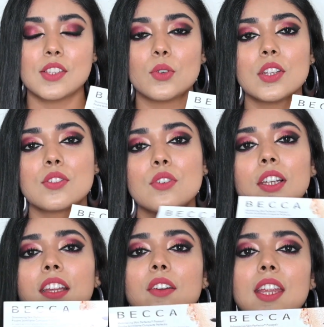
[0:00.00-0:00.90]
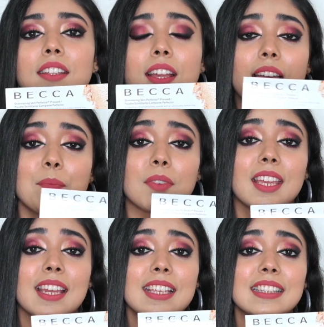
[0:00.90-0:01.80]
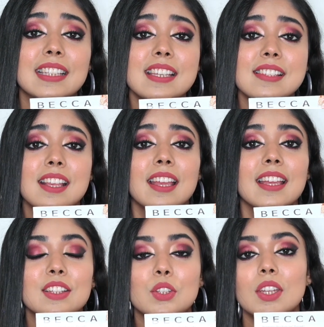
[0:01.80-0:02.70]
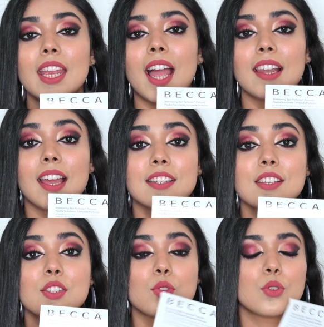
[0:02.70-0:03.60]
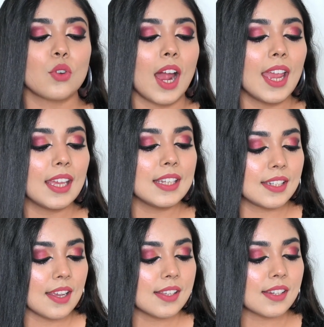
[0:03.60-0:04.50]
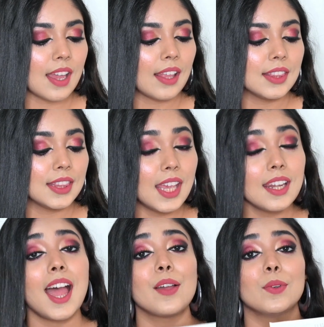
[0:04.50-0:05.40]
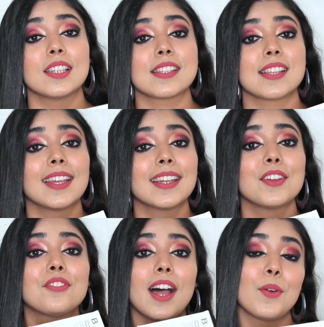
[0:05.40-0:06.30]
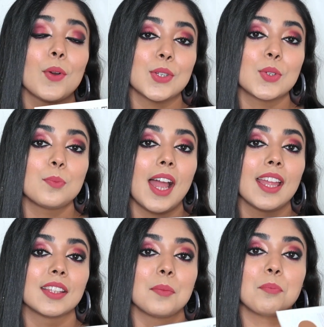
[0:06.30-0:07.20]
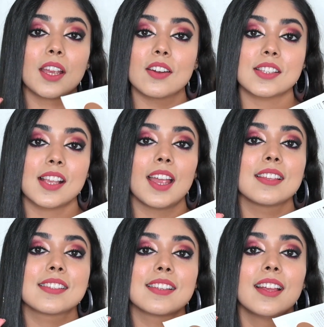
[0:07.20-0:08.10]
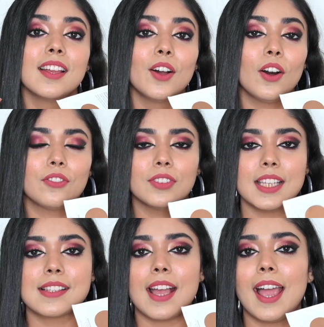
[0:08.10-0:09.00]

So it's really great that I'm getting these three highlighters to try and test and then I will decide if I want to buy the bigger size of these